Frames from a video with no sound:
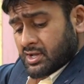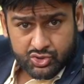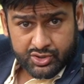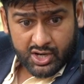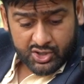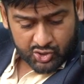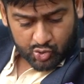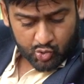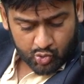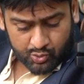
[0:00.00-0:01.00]
So there are
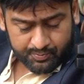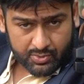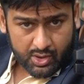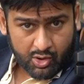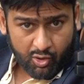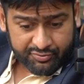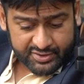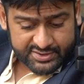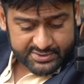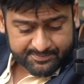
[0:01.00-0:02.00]
2 of
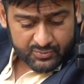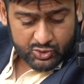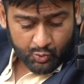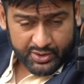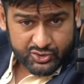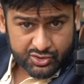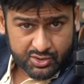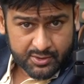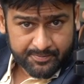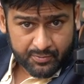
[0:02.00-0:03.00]
these. So one is
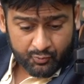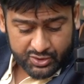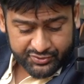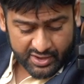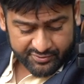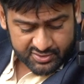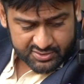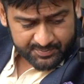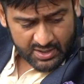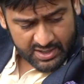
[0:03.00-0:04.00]
with the
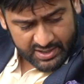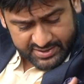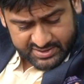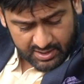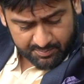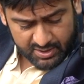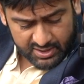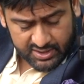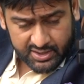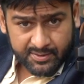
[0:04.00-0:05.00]
drivers. It's a
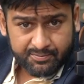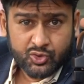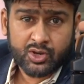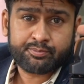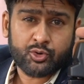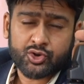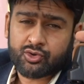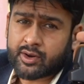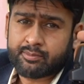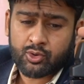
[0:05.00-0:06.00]
completely, you can put your
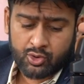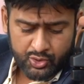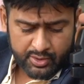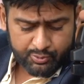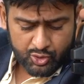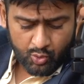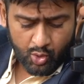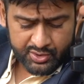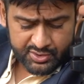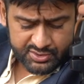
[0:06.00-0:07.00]
Red Bull, you can put your
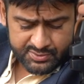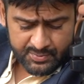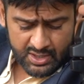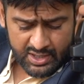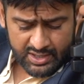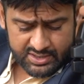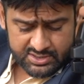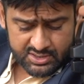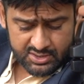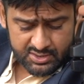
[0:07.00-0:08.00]
waters.
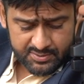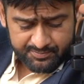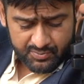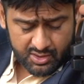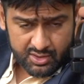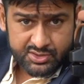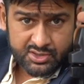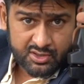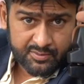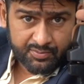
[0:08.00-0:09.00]
It's a
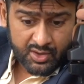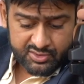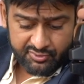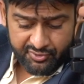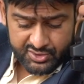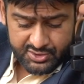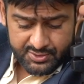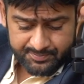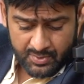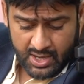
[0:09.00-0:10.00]

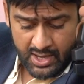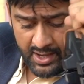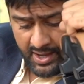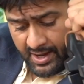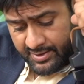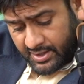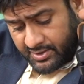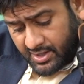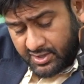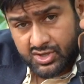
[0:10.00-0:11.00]
fridger, and then
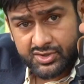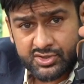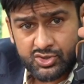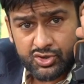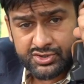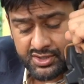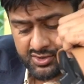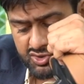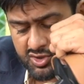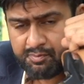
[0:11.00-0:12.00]
there are charging slots here.
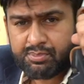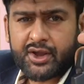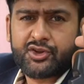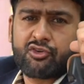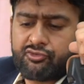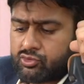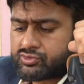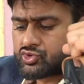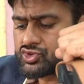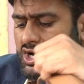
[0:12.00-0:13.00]
So there are plenty of rooms
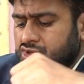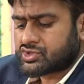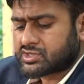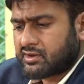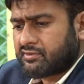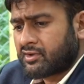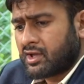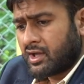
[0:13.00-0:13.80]
to charge yourself.